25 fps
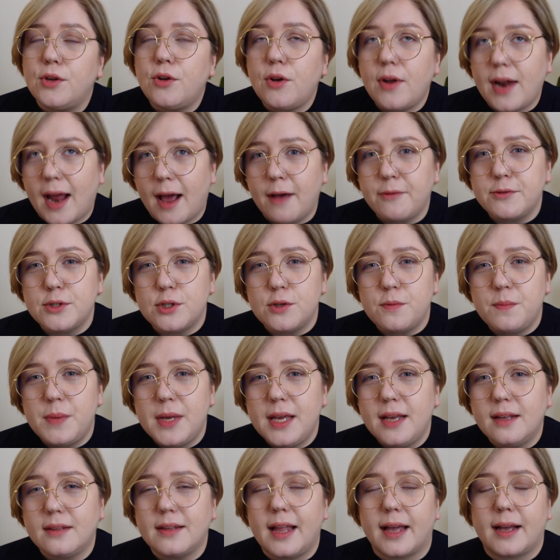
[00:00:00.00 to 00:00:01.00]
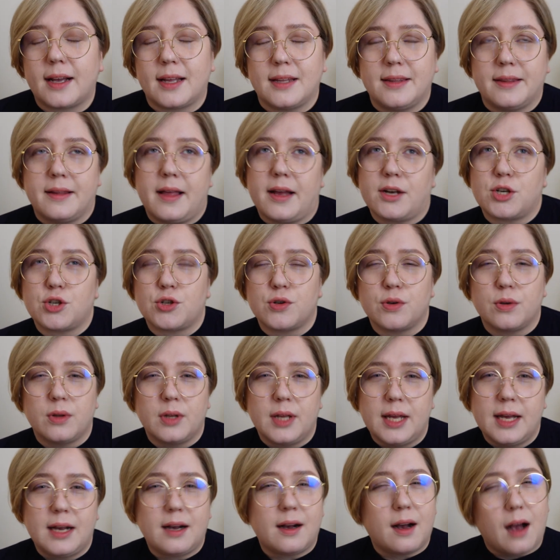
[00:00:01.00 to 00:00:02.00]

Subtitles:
don't have to be like a naturally